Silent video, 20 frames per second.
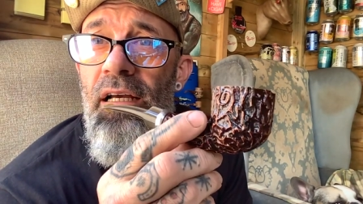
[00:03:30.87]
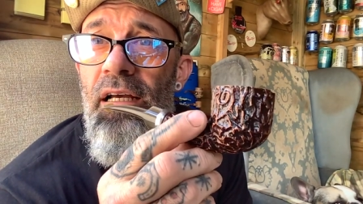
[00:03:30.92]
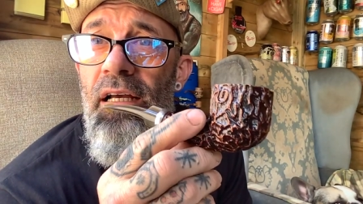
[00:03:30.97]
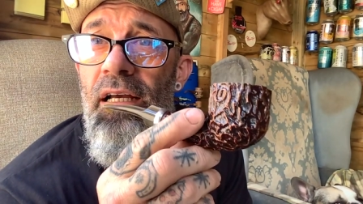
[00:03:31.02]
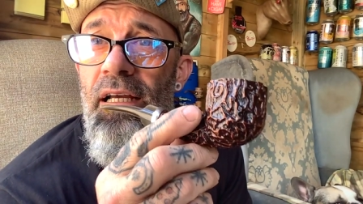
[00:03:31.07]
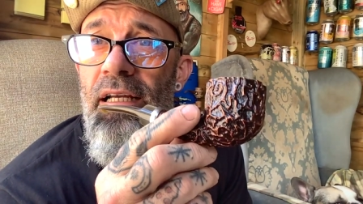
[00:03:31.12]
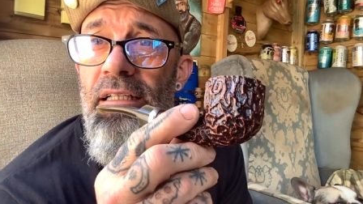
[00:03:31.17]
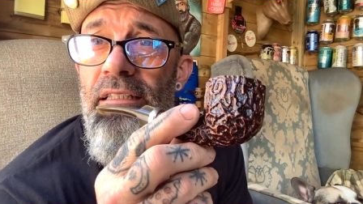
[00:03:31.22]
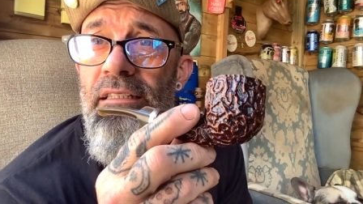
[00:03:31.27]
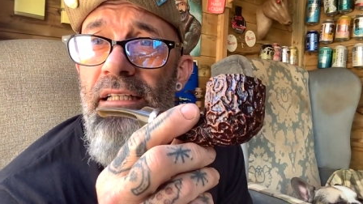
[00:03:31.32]

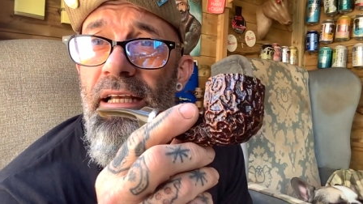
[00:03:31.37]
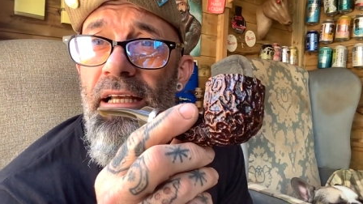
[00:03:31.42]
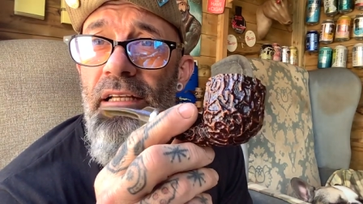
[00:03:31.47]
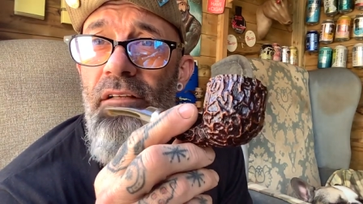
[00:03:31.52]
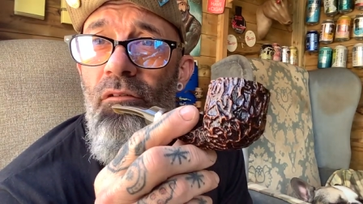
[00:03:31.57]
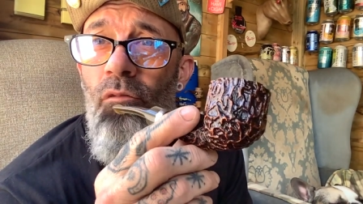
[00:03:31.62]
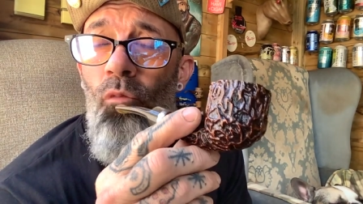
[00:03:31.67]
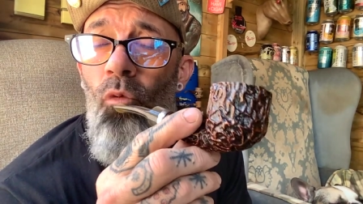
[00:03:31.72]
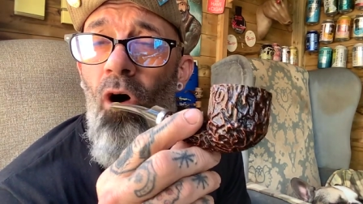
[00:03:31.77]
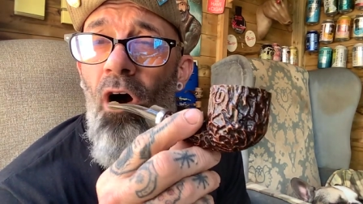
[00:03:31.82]
it's
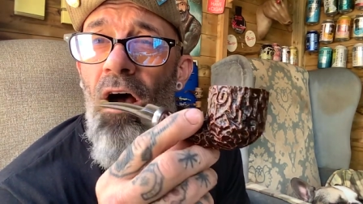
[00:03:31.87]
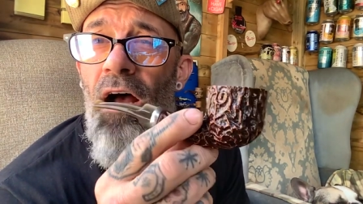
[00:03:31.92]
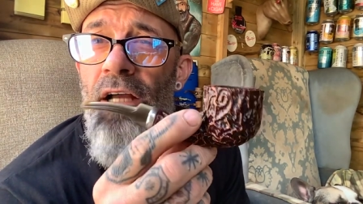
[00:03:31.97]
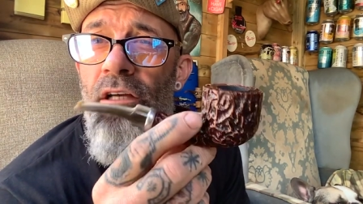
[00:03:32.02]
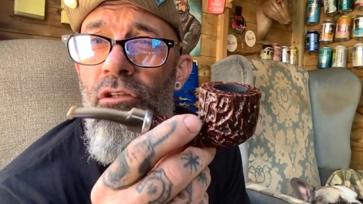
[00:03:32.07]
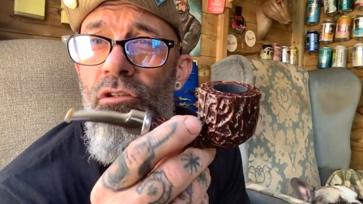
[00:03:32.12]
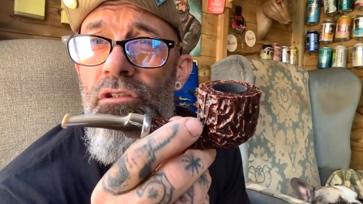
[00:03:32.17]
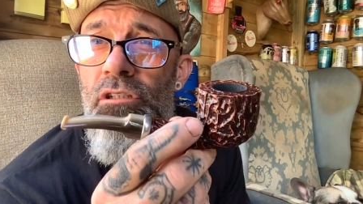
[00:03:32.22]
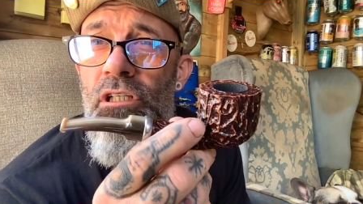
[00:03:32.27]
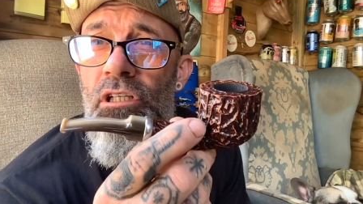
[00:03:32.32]
in what I
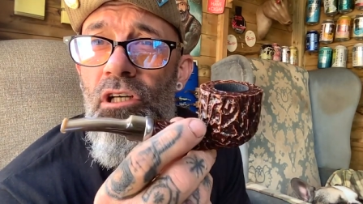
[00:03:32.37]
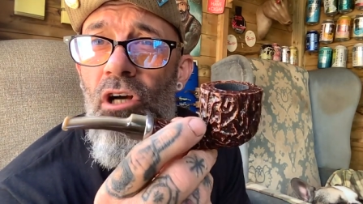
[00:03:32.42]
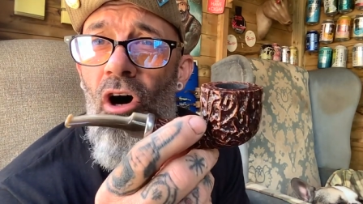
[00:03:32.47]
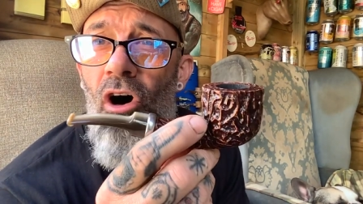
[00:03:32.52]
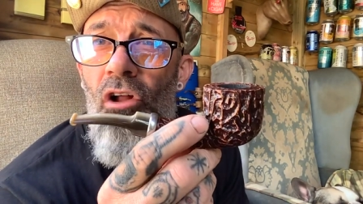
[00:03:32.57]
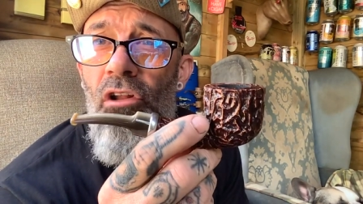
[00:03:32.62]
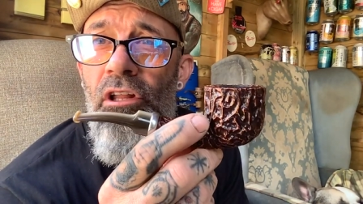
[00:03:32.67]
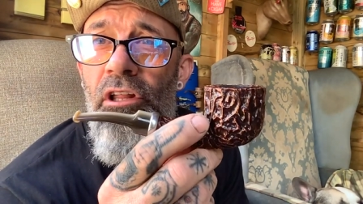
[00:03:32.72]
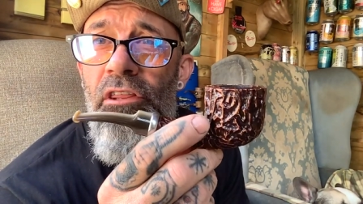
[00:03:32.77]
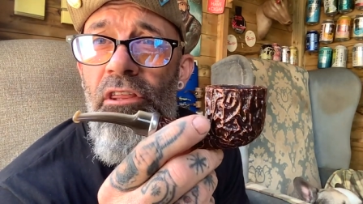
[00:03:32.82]
used to
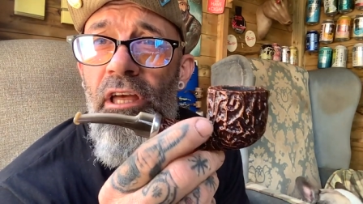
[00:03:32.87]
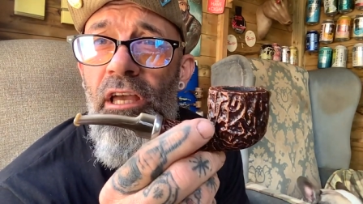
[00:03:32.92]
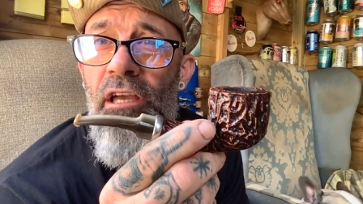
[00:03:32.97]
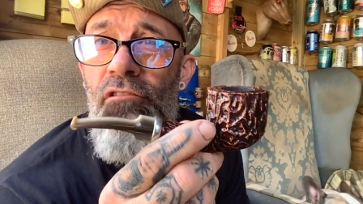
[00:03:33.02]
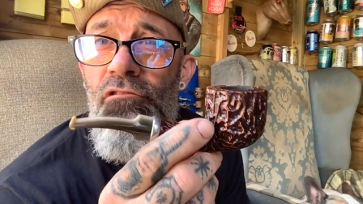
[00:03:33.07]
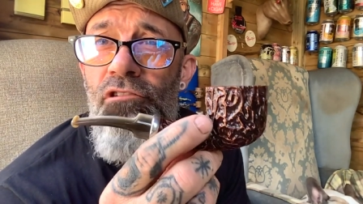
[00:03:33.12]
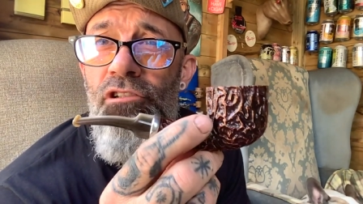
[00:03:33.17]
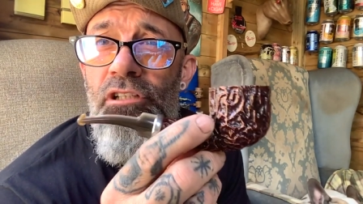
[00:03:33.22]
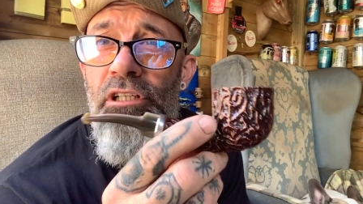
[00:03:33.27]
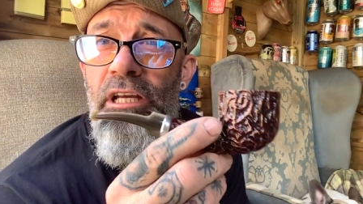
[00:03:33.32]
call the
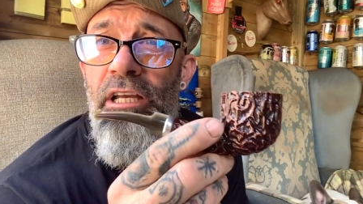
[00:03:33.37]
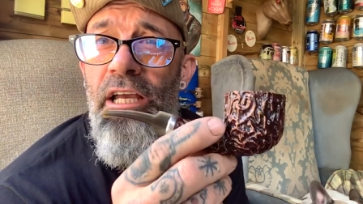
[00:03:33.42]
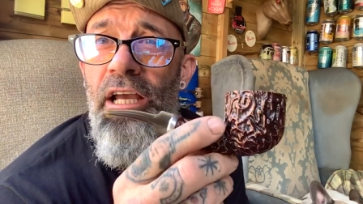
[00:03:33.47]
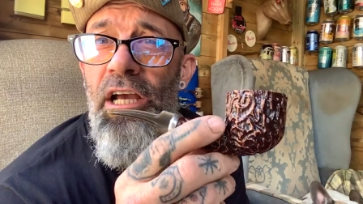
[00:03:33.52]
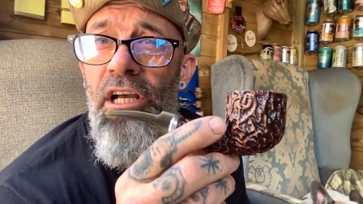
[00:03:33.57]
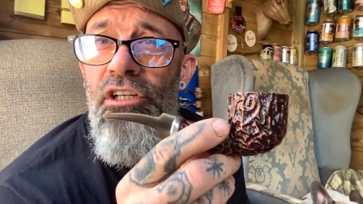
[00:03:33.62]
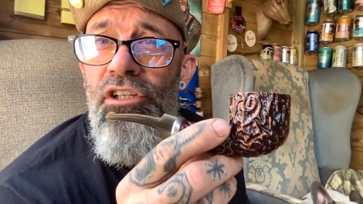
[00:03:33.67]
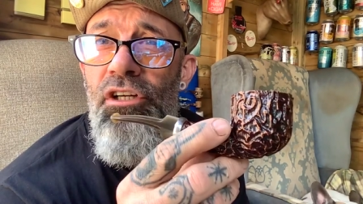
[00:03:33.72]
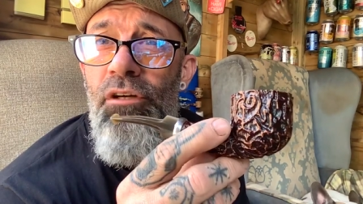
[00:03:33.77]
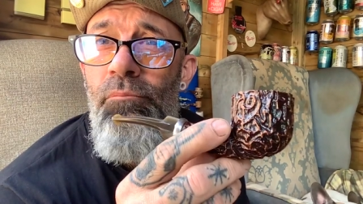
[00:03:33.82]
thin
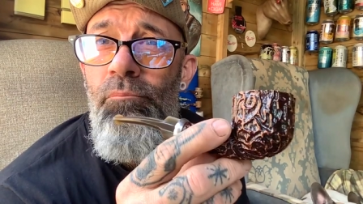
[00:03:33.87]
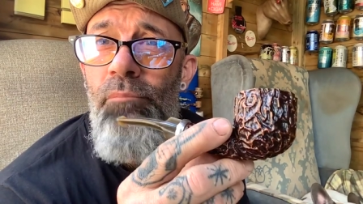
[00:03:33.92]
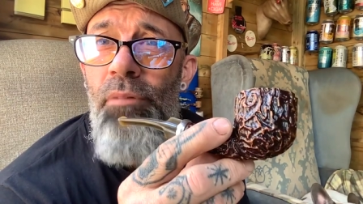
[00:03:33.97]
rustication,